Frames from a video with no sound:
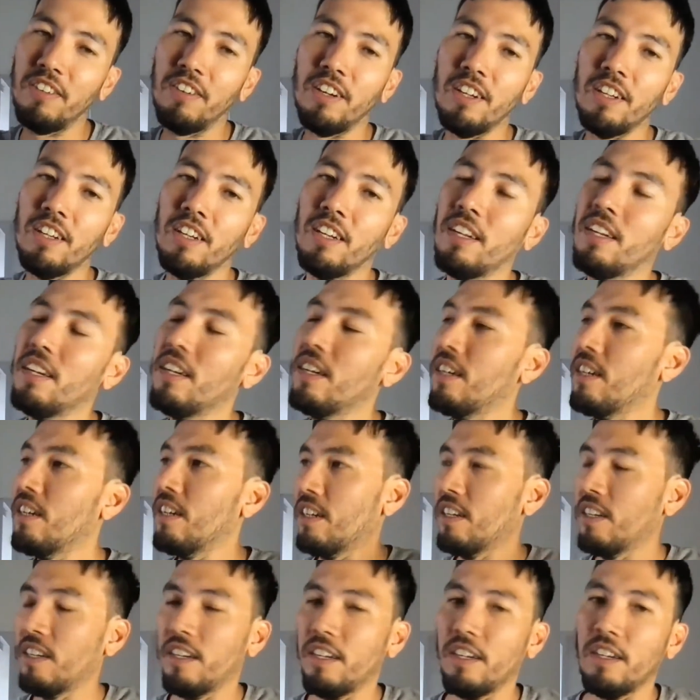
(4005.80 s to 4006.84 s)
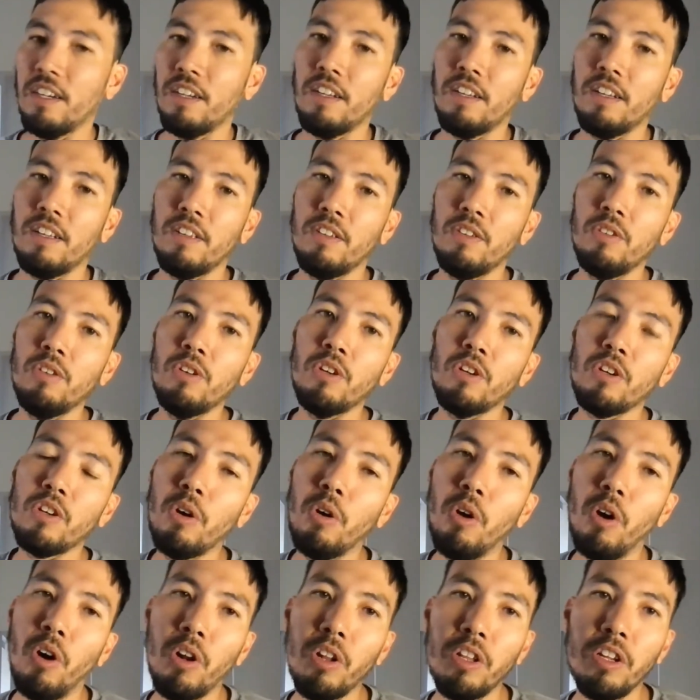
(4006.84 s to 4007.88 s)
right? You could go
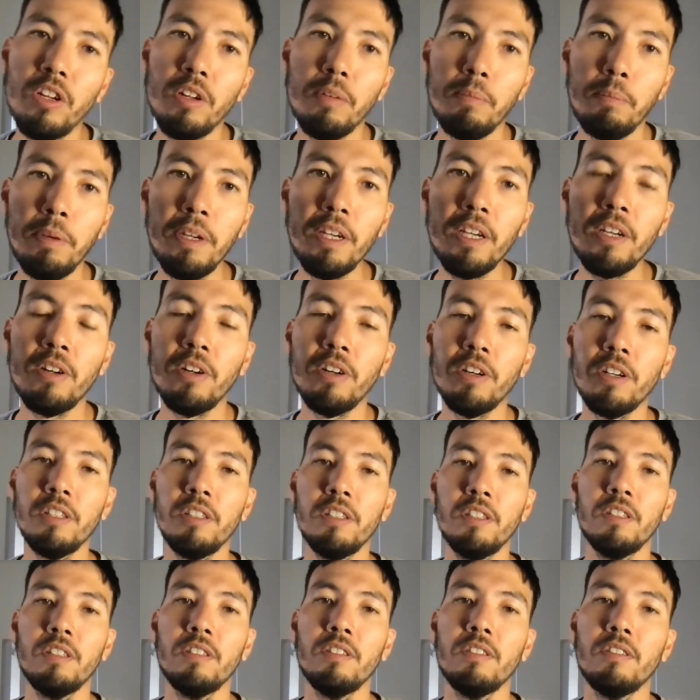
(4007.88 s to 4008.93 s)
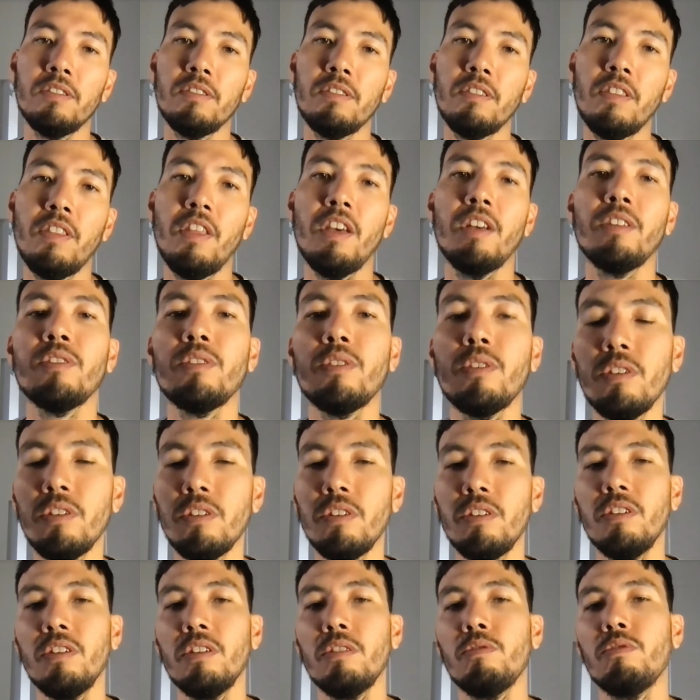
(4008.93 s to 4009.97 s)
all in on Bitcoin, and that's
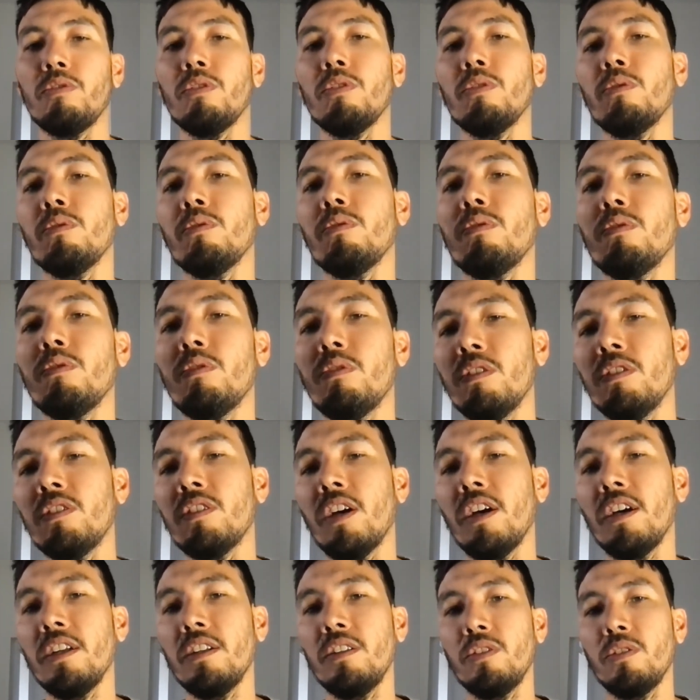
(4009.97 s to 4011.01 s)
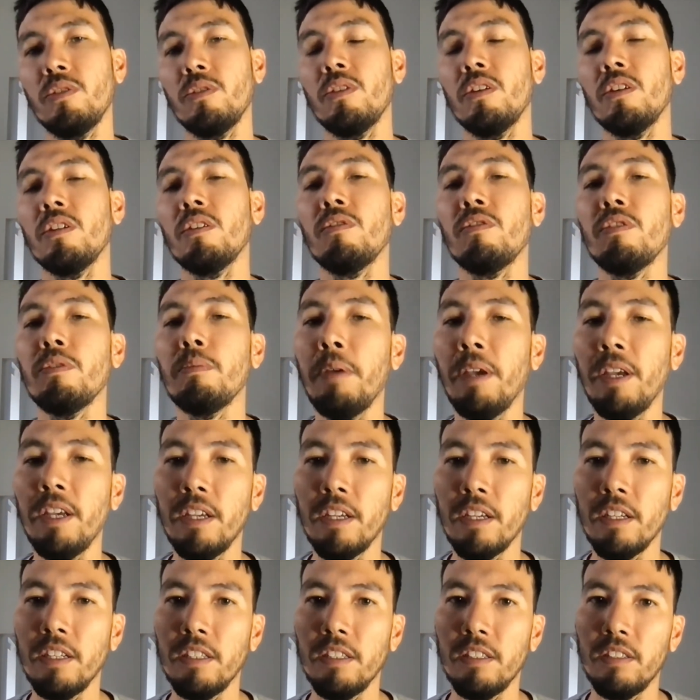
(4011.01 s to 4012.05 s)
good if you decide to, and if you make
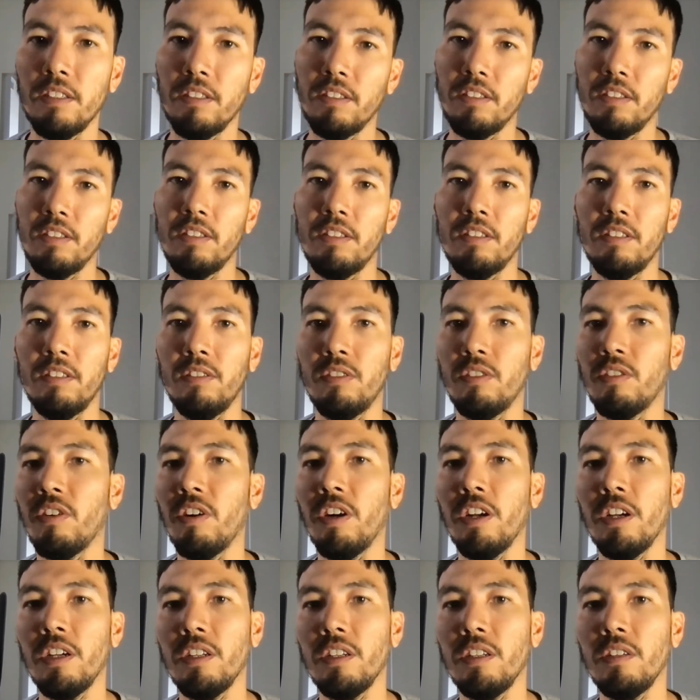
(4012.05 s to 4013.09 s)
it, it's great.